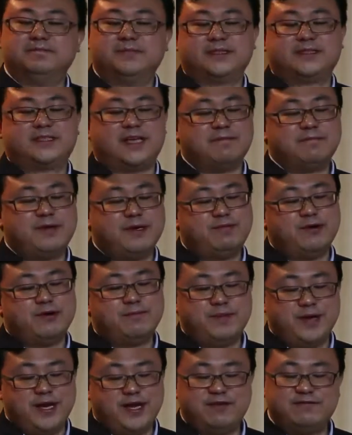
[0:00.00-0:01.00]
some people
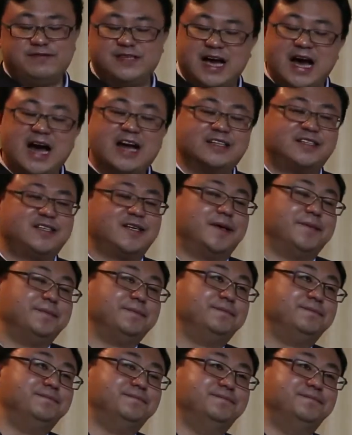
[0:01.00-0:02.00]
believe that
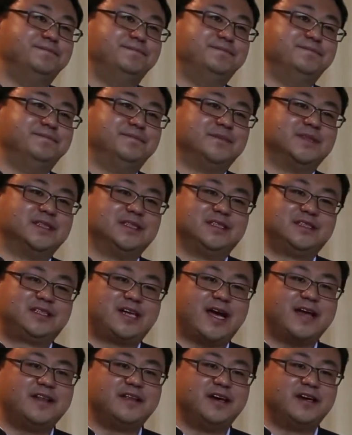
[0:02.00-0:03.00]

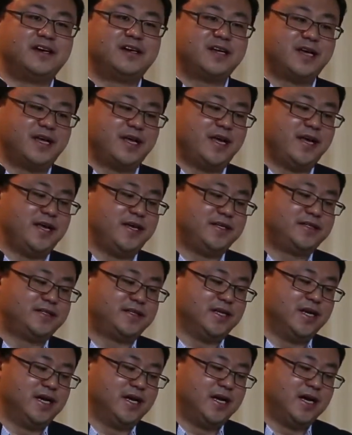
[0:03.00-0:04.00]
China is
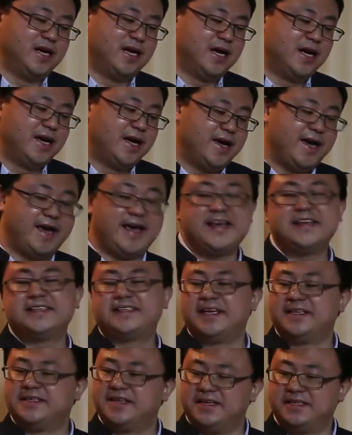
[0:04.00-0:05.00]
an
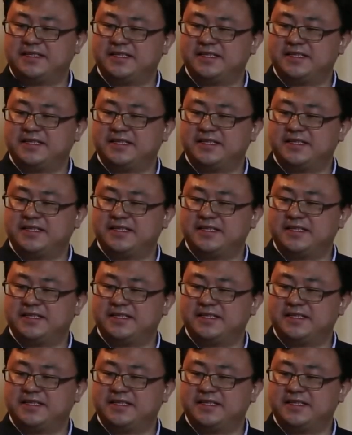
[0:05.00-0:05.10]
atheist